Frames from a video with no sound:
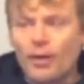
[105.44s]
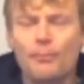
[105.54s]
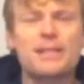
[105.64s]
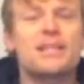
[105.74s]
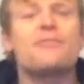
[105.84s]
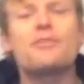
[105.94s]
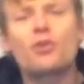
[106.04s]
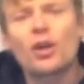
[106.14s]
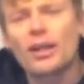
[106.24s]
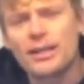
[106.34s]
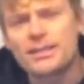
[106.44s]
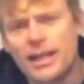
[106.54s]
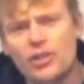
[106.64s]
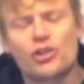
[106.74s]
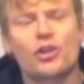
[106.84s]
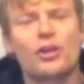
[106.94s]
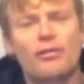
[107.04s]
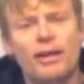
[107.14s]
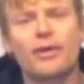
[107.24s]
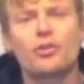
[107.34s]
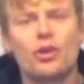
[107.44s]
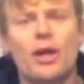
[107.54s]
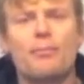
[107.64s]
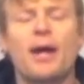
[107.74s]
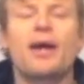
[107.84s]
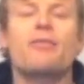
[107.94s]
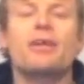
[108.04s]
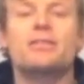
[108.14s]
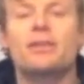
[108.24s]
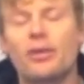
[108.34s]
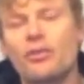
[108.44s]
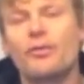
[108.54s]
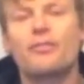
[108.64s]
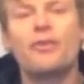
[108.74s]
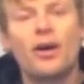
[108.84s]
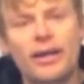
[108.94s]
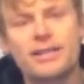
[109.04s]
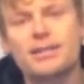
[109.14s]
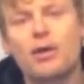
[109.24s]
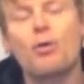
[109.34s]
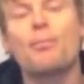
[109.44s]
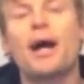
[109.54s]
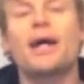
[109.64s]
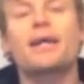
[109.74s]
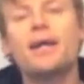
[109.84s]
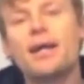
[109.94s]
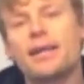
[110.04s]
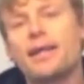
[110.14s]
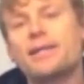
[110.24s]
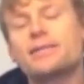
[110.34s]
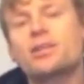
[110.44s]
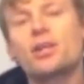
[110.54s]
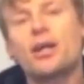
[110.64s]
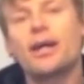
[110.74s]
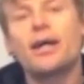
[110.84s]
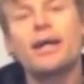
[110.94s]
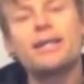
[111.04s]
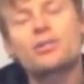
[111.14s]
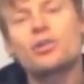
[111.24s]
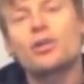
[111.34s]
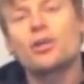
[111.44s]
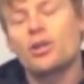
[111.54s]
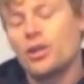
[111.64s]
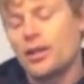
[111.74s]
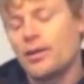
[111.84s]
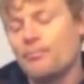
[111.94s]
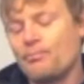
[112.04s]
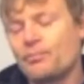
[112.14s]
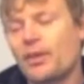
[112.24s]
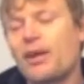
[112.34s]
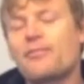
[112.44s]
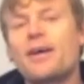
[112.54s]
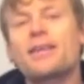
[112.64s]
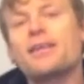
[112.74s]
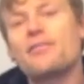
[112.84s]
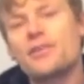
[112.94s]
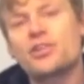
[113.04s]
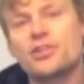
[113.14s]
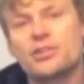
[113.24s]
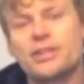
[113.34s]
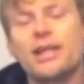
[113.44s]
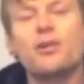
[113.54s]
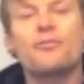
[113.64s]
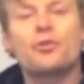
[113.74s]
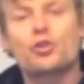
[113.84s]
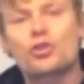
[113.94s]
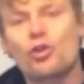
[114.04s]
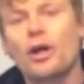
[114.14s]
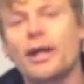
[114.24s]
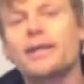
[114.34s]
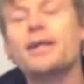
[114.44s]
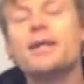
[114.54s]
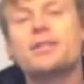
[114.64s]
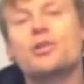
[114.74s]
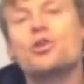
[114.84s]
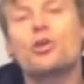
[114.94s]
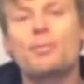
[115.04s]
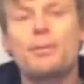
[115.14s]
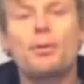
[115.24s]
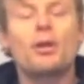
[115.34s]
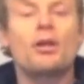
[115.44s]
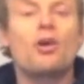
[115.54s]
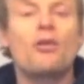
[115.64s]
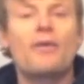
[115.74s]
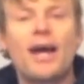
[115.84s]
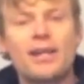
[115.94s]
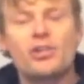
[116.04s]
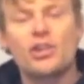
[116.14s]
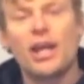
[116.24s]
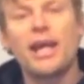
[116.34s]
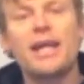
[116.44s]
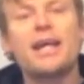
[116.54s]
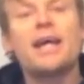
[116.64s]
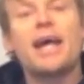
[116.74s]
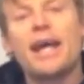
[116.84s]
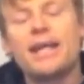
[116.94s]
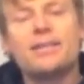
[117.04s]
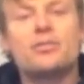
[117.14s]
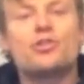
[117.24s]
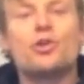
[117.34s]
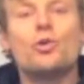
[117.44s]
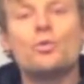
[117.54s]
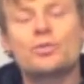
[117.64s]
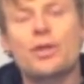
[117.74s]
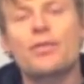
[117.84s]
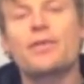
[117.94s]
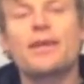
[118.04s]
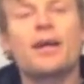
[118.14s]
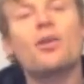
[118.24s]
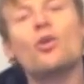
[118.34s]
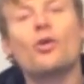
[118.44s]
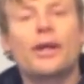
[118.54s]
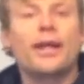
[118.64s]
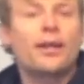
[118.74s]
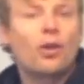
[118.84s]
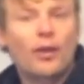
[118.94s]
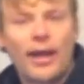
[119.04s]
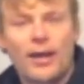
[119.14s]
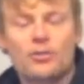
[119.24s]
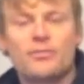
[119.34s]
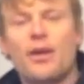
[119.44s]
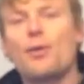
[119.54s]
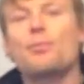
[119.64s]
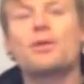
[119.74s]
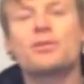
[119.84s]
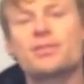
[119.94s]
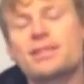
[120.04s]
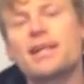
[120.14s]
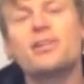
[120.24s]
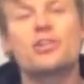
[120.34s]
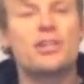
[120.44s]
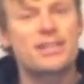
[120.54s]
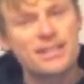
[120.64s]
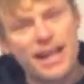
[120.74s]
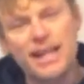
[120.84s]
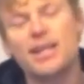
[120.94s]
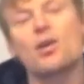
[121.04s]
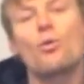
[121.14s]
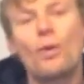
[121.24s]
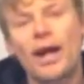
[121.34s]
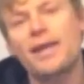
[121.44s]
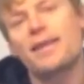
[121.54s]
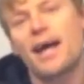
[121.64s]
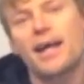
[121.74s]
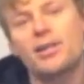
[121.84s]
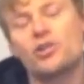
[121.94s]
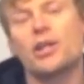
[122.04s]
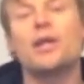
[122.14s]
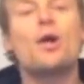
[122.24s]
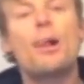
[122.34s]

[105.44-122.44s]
Basically, if you've got a little tension around your hip areas, thighs, lower back, then it's gonna affect the efficiency of your stride. So you're going to be putting a lot of energy into something and not getting a lot out of it because the tension is taking away that energy.